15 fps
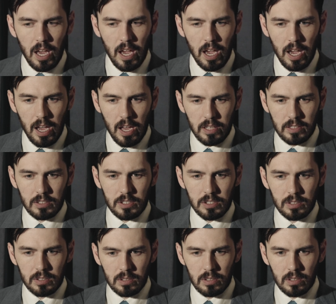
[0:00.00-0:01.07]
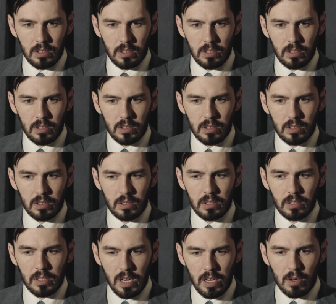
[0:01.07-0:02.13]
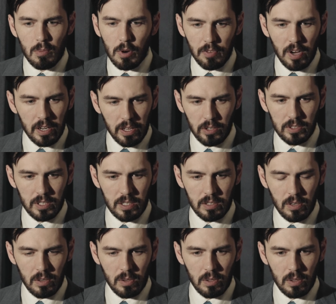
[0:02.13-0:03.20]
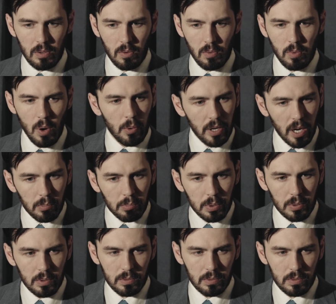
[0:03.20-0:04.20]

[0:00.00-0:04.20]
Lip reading: And the Honorable Von Helton woke up